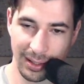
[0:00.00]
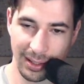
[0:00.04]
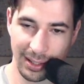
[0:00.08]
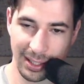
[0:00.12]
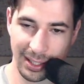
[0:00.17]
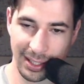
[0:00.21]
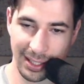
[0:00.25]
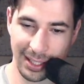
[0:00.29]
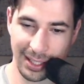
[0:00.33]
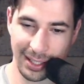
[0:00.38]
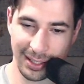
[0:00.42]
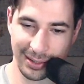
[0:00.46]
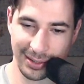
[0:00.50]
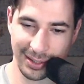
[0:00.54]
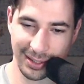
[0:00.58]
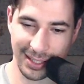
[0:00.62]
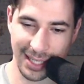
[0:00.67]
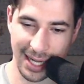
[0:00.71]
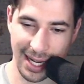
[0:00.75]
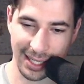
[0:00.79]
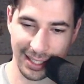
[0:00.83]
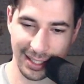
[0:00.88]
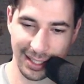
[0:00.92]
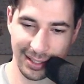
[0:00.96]
He is
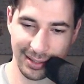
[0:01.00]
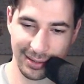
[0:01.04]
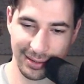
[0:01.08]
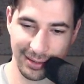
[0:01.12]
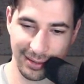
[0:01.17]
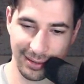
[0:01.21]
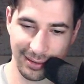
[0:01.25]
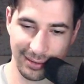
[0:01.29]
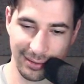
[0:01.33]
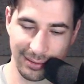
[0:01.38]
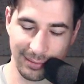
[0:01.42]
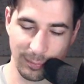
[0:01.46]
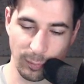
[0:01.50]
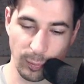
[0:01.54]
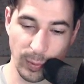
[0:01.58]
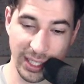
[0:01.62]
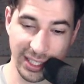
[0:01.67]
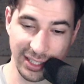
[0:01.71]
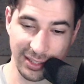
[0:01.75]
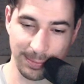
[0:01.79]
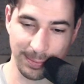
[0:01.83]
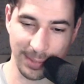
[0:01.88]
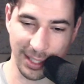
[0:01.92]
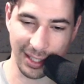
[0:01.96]
attacking a
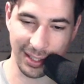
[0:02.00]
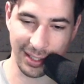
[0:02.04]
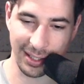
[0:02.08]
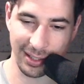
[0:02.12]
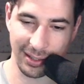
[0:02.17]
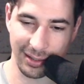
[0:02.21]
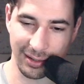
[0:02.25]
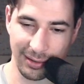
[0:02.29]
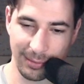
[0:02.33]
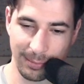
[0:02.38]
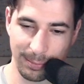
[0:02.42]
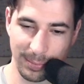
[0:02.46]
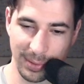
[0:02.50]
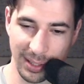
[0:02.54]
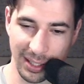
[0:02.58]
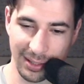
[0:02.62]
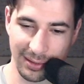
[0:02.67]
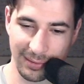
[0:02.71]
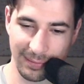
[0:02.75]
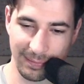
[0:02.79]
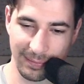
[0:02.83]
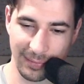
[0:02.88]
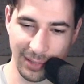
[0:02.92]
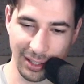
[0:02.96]
weak spot here, but
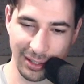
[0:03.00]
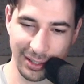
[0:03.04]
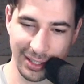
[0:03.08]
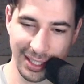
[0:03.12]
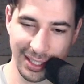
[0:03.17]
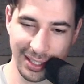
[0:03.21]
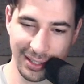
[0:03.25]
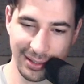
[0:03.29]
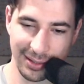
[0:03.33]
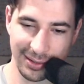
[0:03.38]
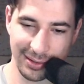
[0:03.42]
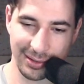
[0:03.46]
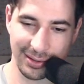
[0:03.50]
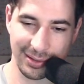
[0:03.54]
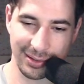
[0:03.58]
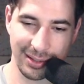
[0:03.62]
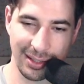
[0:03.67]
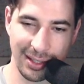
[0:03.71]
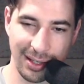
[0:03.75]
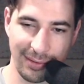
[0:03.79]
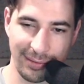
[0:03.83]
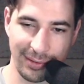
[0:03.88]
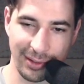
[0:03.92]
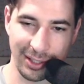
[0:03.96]
our king is
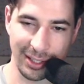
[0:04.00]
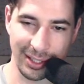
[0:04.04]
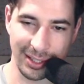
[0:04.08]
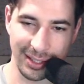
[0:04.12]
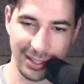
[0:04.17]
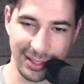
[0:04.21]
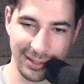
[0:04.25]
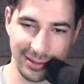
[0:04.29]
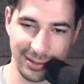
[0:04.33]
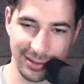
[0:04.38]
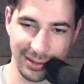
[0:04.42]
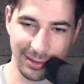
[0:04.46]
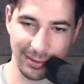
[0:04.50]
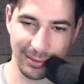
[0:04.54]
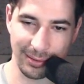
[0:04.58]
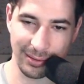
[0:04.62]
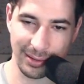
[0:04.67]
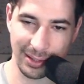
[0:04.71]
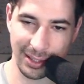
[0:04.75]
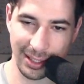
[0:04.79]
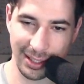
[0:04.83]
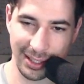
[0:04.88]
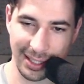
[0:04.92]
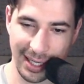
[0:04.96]
covering this, so
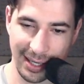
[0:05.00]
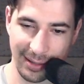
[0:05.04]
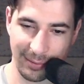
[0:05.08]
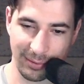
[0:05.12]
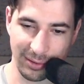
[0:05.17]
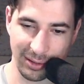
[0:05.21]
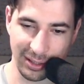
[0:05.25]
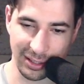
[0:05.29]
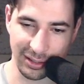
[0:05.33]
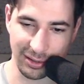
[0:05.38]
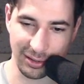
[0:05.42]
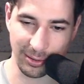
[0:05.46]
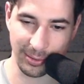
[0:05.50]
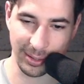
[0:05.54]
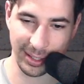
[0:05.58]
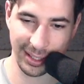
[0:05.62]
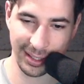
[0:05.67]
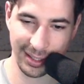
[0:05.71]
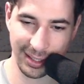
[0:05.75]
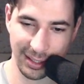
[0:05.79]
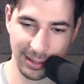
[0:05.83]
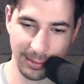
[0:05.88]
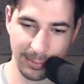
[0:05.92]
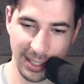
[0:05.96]
he can't really do
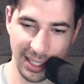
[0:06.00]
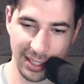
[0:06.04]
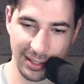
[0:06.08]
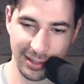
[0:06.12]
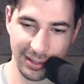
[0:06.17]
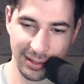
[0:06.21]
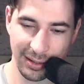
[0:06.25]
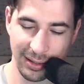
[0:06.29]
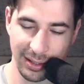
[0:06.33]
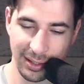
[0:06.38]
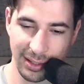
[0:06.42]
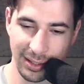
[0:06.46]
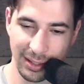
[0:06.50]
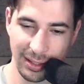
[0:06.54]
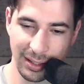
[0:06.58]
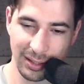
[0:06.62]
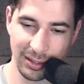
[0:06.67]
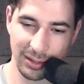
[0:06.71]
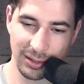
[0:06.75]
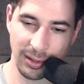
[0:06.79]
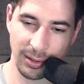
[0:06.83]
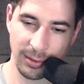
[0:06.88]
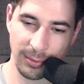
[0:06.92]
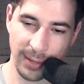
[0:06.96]
anything about it.
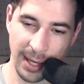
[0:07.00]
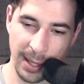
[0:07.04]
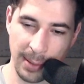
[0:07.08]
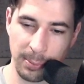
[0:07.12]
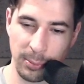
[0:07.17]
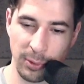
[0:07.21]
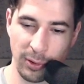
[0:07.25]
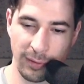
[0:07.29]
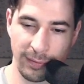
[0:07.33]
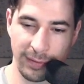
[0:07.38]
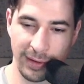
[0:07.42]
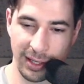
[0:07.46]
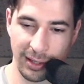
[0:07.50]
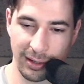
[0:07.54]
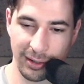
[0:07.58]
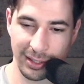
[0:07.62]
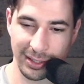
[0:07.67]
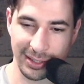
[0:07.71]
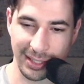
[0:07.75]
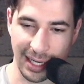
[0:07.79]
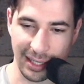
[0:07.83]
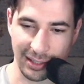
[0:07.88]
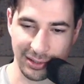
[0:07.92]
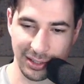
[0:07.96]
So the right move here
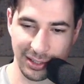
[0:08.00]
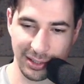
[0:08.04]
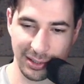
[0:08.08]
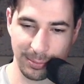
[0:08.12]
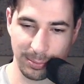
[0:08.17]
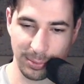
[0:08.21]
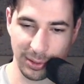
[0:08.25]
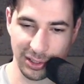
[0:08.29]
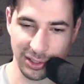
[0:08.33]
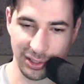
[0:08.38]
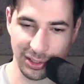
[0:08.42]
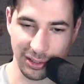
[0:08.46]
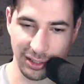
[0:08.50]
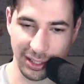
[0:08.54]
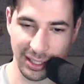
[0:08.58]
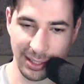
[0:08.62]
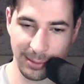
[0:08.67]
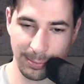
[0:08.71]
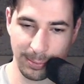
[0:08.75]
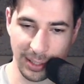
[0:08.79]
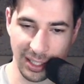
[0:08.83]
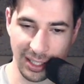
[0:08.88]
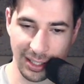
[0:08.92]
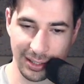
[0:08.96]
is actually to push your
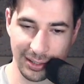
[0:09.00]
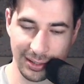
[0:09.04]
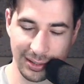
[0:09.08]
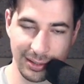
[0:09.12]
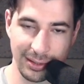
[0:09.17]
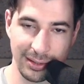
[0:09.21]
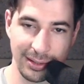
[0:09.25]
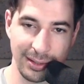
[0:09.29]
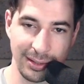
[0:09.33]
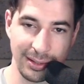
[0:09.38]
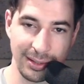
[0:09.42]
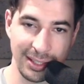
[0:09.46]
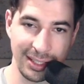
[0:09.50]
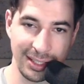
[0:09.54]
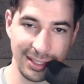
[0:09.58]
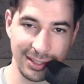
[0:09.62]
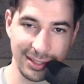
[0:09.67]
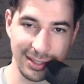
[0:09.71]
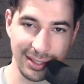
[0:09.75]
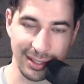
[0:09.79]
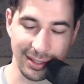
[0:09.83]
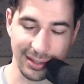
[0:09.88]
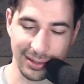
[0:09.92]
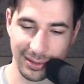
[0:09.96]
e-pawn to
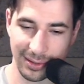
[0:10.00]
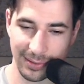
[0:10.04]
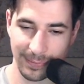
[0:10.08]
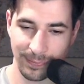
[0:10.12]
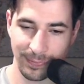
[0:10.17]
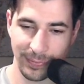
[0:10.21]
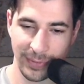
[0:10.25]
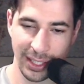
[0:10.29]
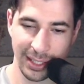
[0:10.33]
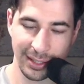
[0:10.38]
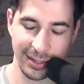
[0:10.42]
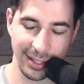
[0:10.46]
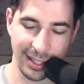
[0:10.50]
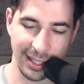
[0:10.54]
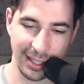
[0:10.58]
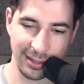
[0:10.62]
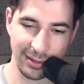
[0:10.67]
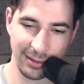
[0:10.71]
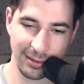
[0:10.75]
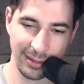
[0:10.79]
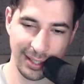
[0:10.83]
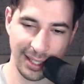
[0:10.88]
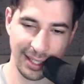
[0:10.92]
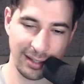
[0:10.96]
e6. Did I
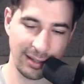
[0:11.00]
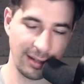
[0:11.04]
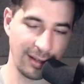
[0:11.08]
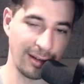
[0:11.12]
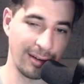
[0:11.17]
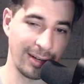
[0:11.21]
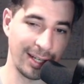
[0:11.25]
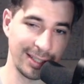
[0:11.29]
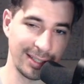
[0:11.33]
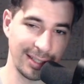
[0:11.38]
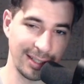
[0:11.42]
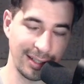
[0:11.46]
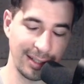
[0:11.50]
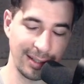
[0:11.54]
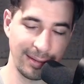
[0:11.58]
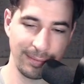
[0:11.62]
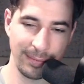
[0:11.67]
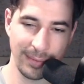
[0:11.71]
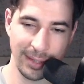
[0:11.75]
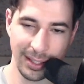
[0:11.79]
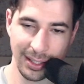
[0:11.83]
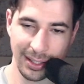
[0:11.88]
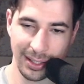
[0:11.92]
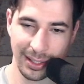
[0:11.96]
do that? No, I didn't.
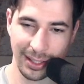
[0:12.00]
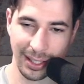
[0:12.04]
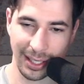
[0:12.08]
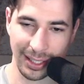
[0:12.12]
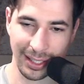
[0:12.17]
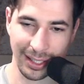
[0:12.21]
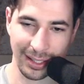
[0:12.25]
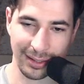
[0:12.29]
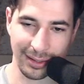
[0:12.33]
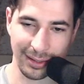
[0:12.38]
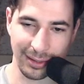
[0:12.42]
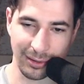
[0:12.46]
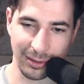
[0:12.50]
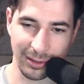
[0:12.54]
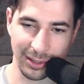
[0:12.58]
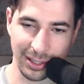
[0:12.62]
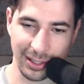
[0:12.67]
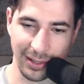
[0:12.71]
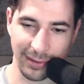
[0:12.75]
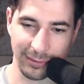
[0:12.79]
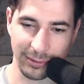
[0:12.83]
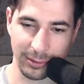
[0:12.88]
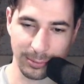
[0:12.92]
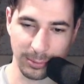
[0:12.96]
I got a little
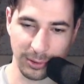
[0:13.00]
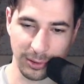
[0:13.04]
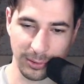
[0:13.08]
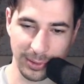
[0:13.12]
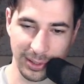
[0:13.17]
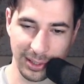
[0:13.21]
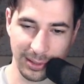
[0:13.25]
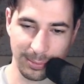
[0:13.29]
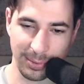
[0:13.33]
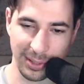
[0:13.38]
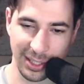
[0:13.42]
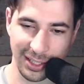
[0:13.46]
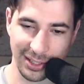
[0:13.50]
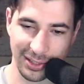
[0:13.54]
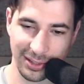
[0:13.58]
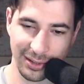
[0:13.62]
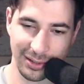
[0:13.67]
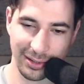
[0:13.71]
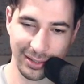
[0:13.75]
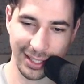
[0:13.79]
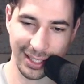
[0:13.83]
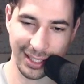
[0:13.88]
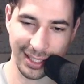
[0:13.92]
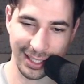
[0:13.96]
uncomfortable with the pressure,
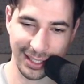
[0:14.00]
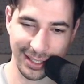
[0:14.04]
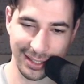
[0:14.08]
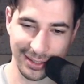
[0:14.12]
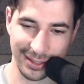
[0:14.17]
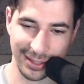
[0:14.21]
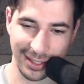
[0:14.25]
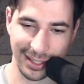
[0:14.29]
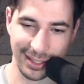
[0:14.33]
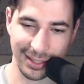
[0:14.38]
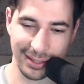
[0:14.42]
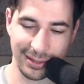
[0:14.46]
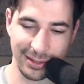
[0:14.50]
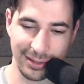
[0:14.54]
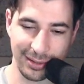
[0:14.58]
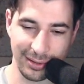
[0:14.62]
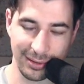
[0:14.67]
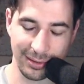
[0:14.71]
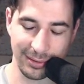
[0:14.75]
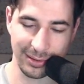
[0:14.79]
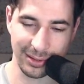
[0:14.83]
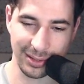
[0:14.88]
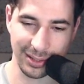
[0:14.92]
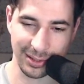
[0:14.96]
and I decided
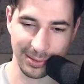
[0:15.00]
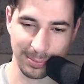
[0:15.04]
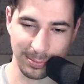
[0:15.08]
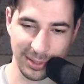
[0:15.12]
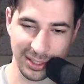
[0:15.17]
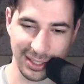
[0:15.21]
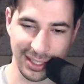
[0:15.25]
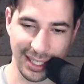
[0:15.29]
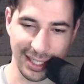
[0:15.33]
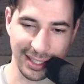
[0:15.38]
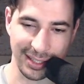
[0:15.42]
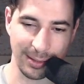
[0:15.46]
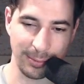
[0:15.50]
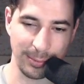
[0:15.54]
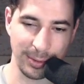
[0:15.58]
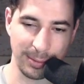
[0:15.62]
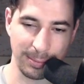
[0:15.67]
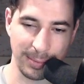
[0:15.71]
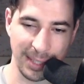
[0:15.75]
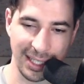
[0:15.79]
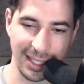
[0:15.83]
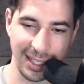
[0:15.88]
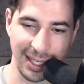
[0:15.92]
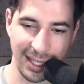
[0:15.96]
to just protect it with
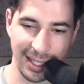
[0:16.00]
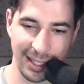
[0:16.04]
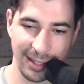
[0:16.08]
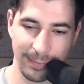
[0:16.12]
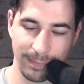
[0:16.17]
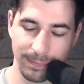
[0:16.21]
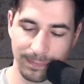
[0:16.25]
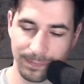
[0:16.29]
my knight.